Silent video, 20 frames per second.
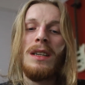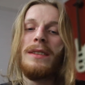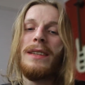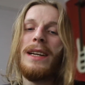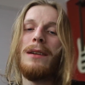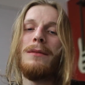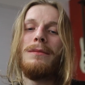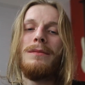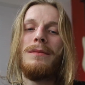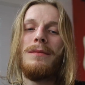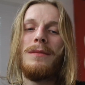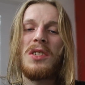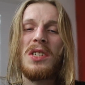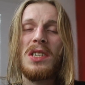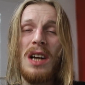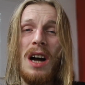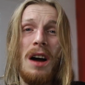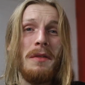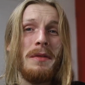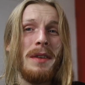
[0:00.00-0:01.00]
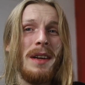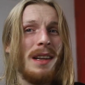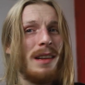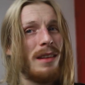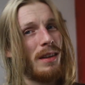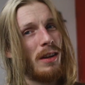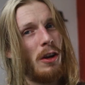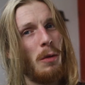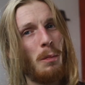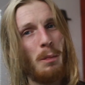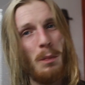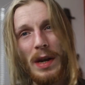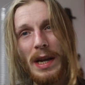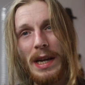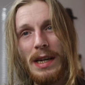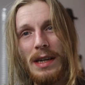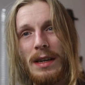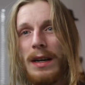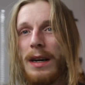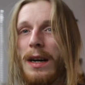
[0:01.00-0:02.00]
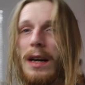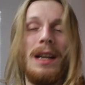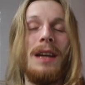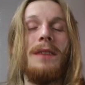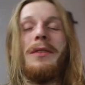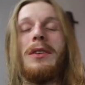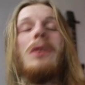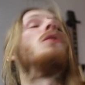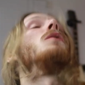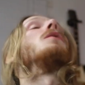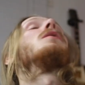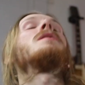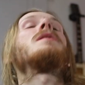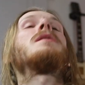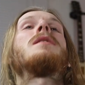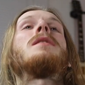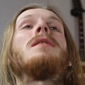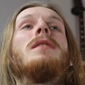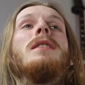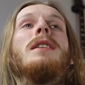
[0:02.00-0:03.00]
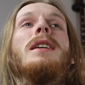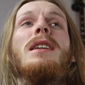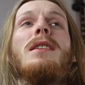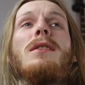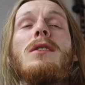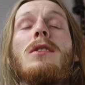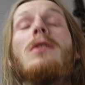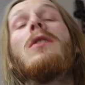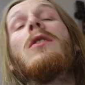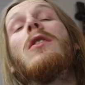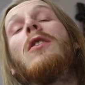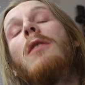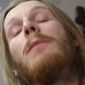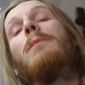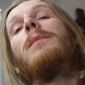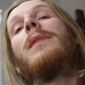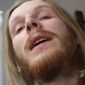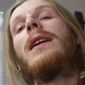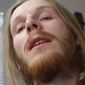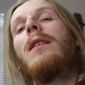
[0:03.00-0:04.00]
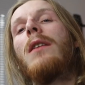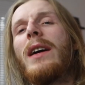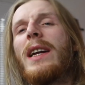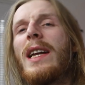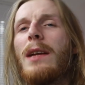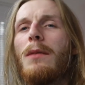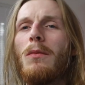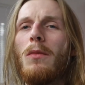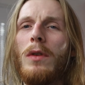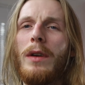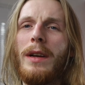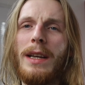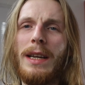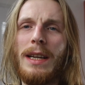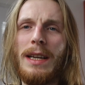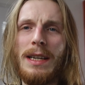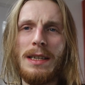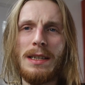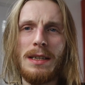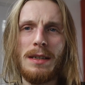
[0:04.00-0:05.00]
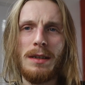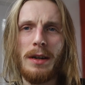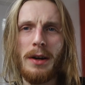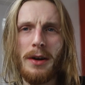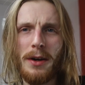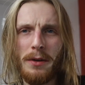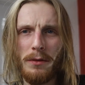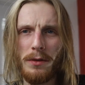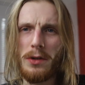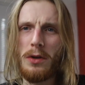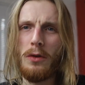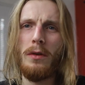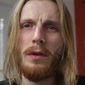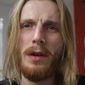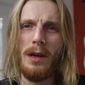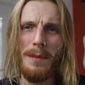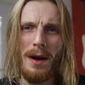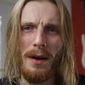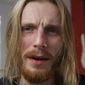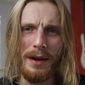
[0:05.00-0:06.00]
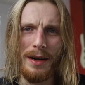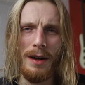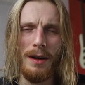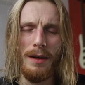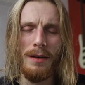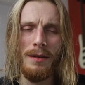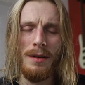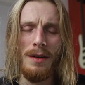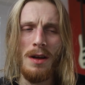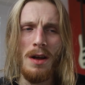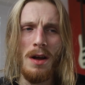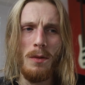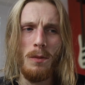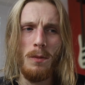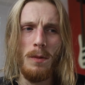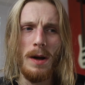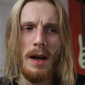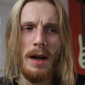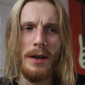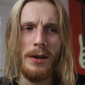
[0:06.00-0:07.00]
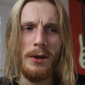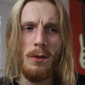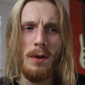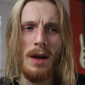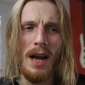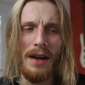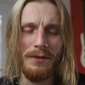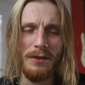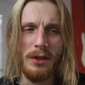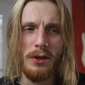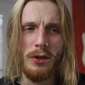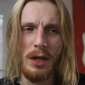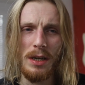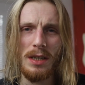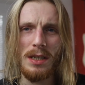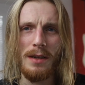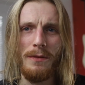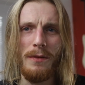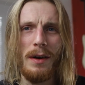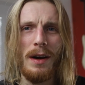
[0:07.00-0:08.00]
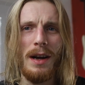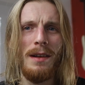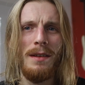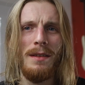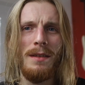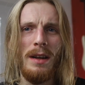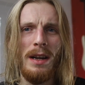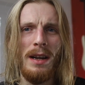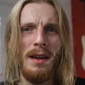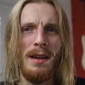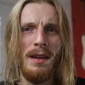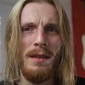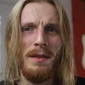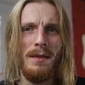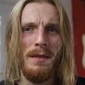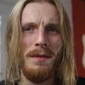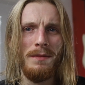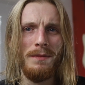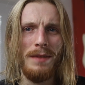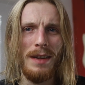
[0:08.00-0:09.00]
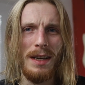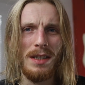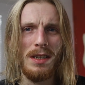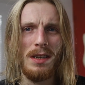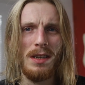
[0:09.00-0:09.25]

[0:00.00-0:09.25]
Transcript: Now, staffing could be another cost. It could be like what it is going on tour in America, where you have to justify that